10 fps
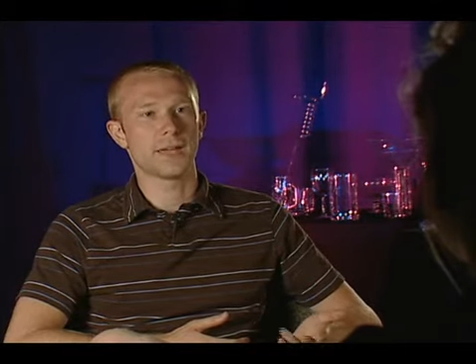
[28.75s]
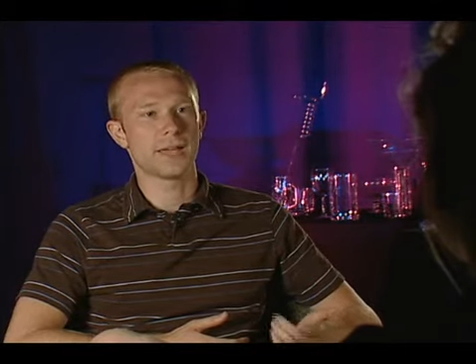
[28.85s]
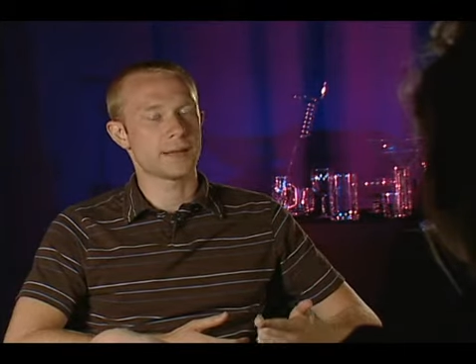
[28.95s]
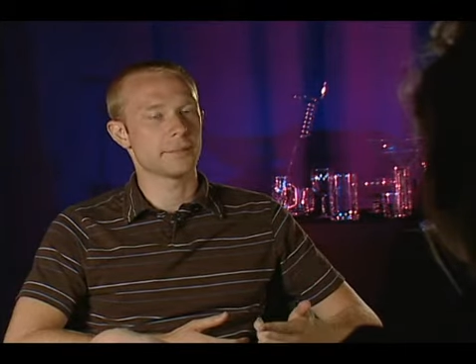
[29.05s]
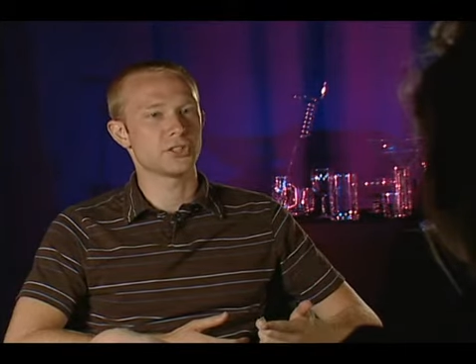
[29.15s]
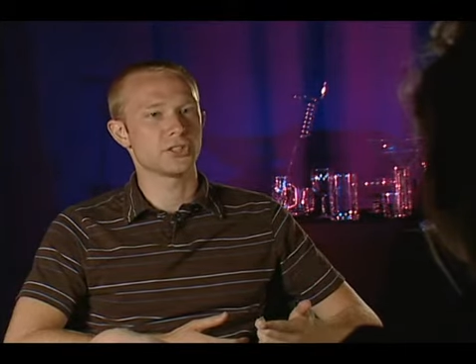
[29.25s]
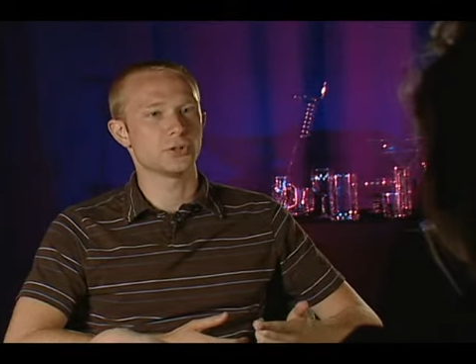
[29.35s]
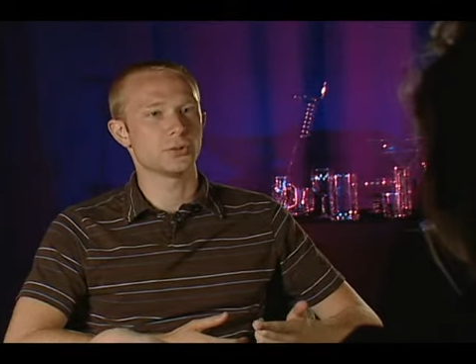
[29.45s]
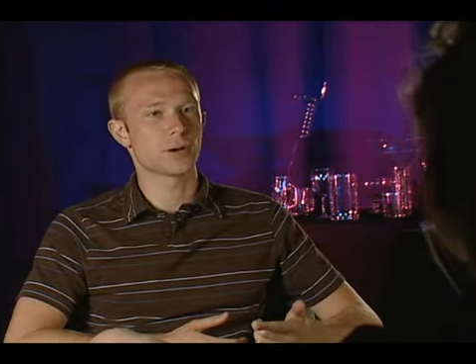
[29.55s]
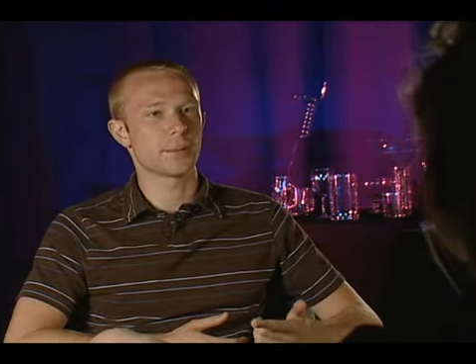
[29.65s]
at
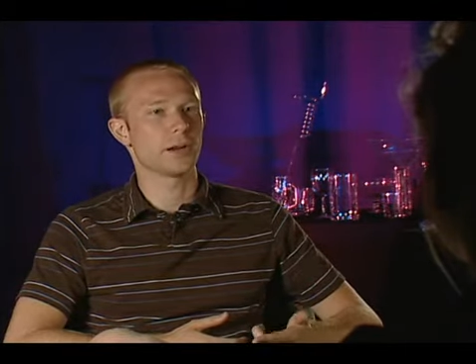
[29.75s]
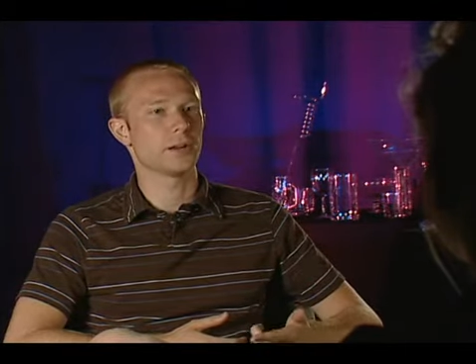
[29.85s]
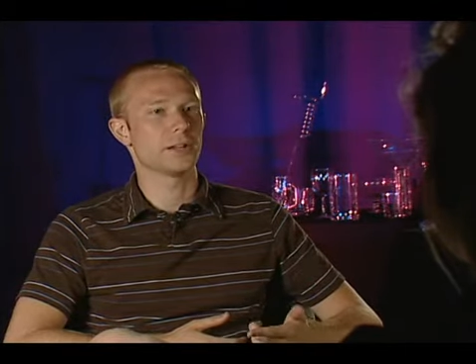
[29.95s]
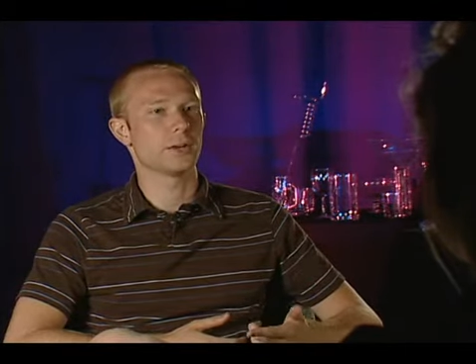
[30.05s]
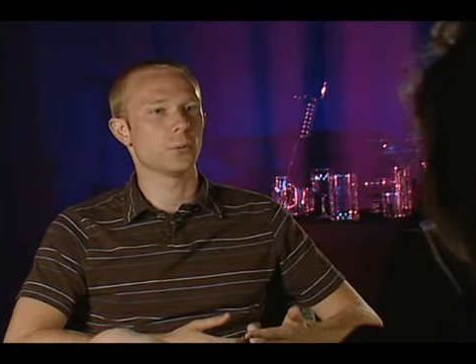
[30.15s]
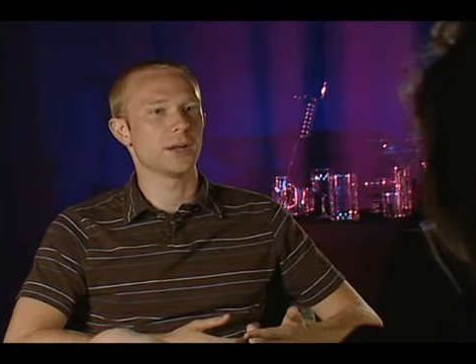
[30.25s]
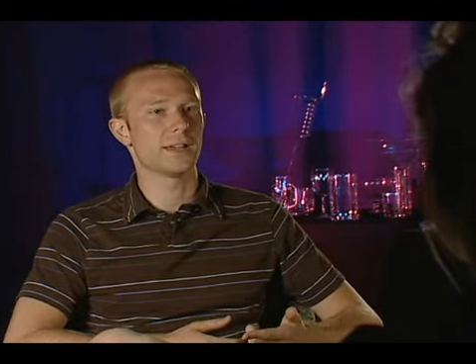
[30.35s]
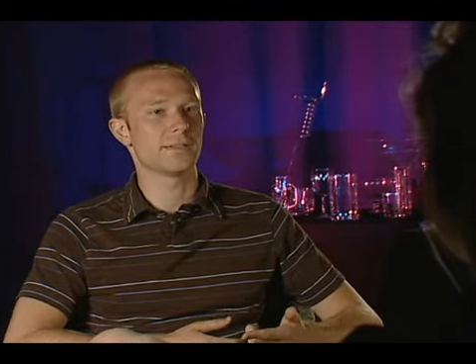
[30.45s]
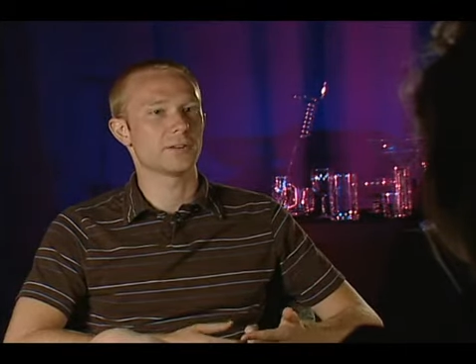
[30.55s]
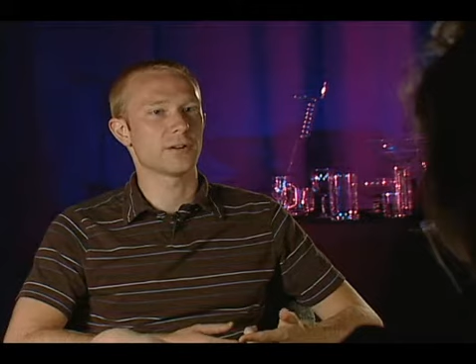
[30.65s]
MSU primarily
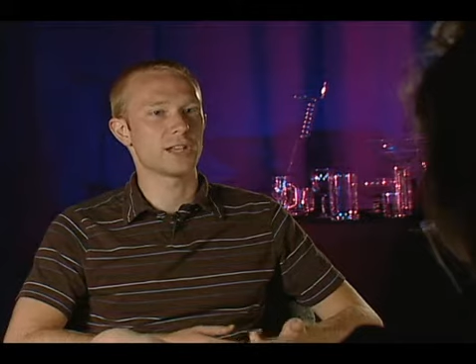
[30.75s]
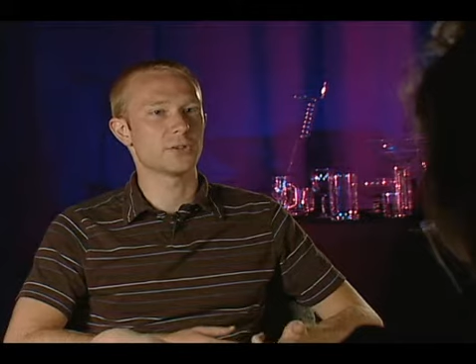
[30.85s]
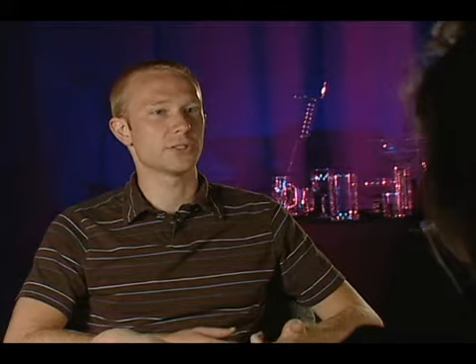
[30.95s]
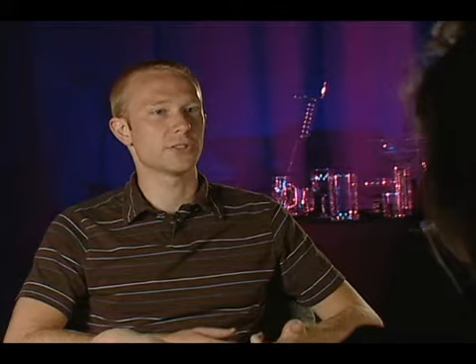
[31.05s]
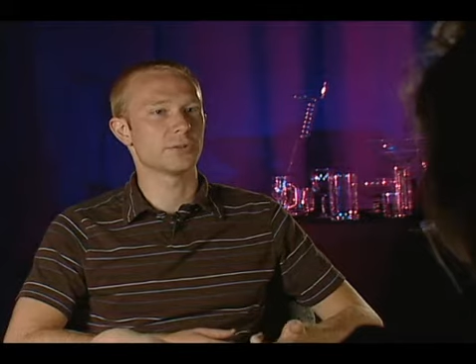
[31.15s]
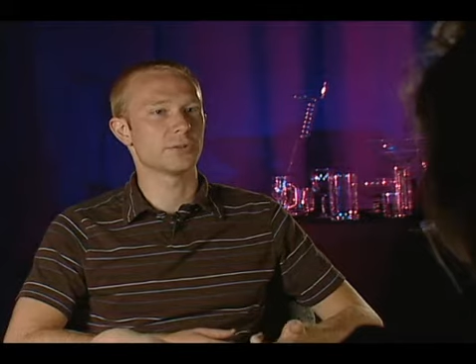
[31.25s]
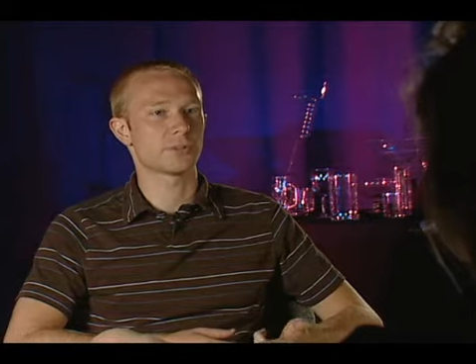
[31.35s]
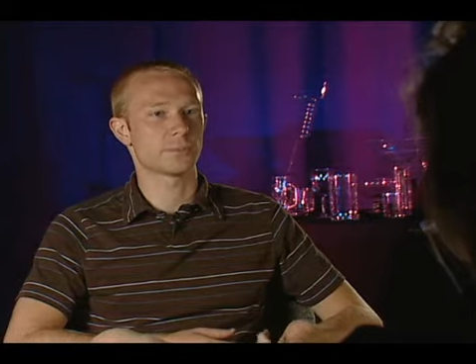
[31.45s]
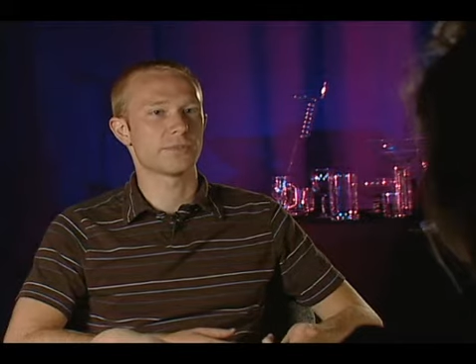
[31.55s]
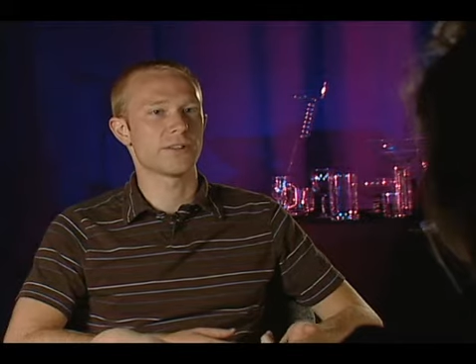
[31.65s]
with graduate
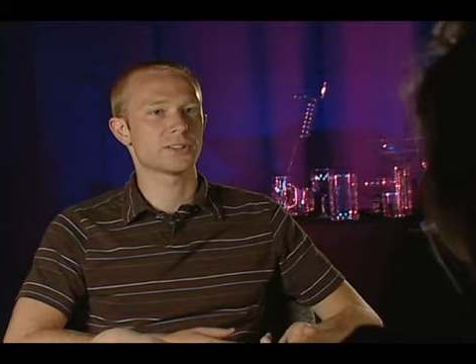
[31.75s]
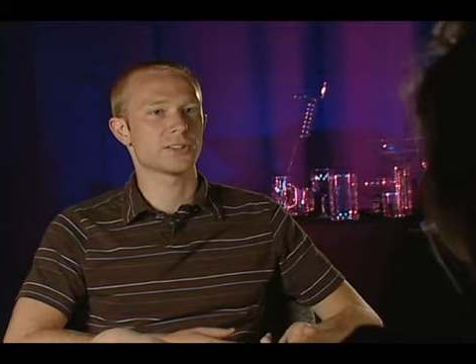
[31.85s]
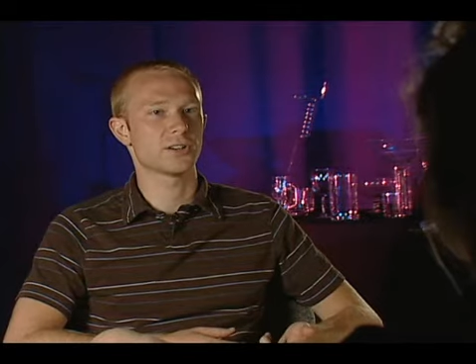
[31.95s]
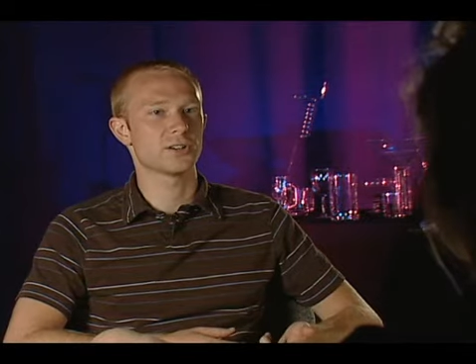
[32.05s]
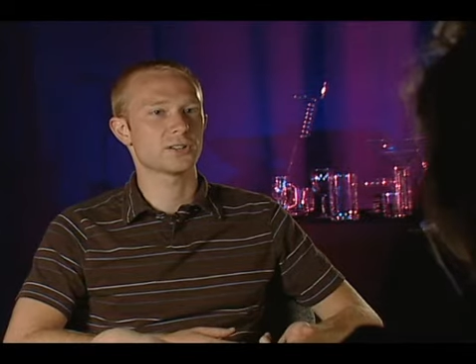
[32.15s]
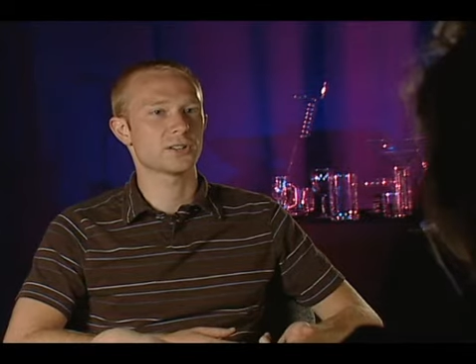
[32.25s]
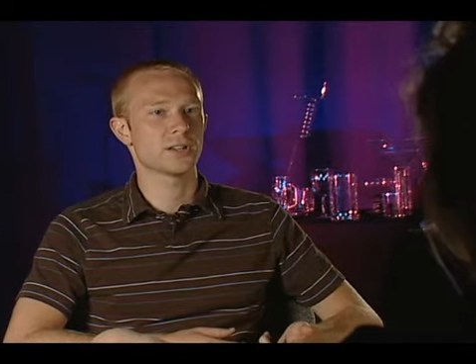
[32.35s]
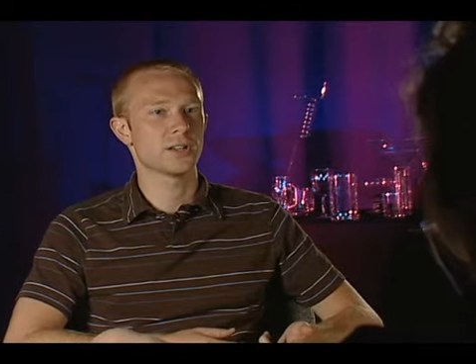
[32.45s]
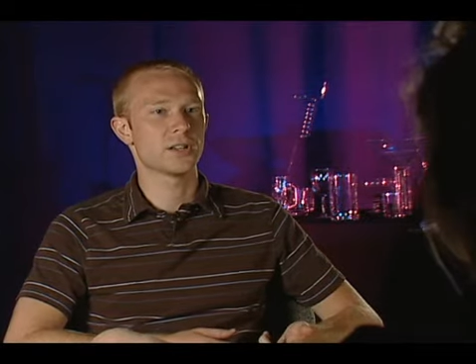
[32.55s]
students and professors